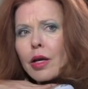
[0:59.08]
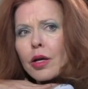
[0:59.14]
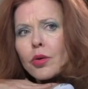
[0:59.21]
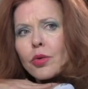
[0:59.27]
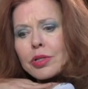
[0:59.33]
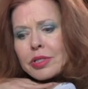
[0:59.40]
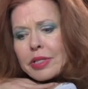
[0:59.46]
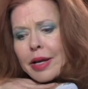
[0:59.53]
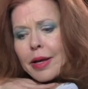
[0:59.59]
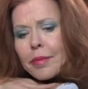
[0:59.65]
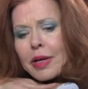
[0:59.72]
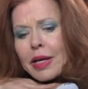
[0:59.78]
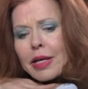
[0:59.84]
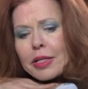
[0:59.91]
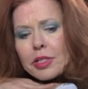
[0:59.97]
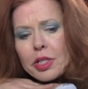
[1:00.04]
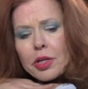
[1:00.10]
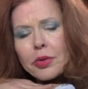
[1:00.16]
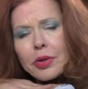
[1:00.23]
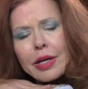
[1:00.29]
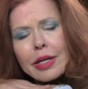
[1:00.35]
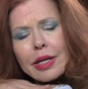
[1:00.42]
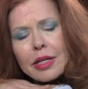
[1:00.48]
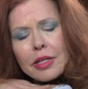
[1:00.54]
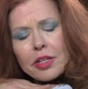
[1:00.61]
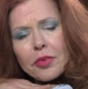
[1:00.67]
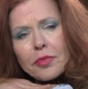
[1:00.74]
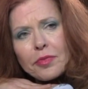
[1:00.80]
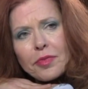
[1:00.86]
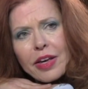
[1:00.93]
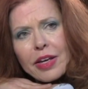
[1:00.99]
What's that mean, Dewey? Can you
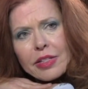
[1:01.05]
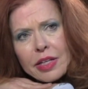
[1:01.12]
fix